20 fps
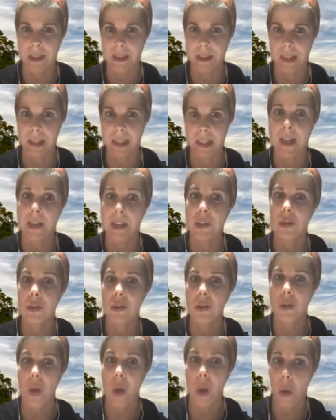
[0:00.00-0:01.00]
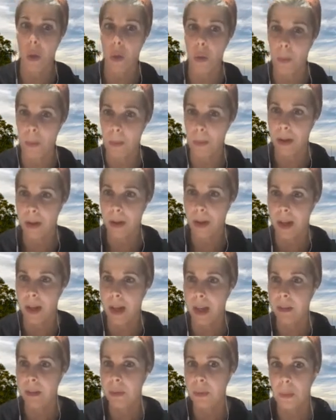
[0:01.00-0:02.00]
And then you go home,
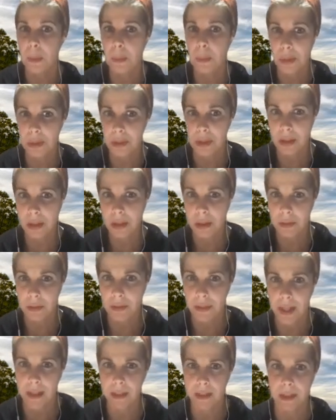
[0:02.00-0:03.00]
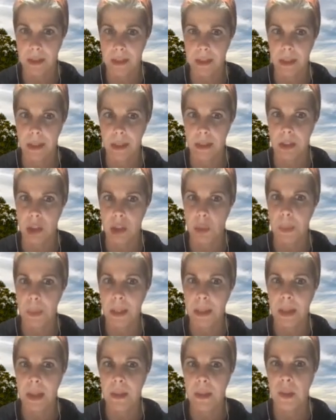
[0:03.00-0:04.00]
and through personal fantasies, you
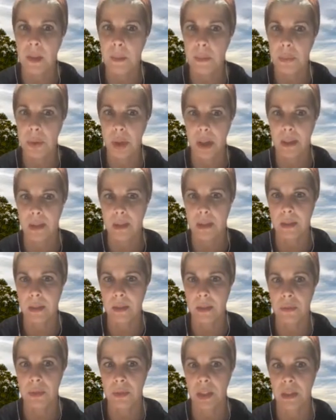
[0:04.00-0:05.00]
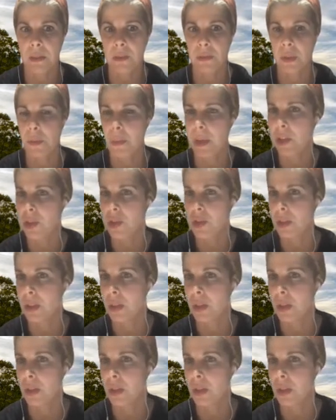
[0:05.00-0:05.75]
begin the process of transformation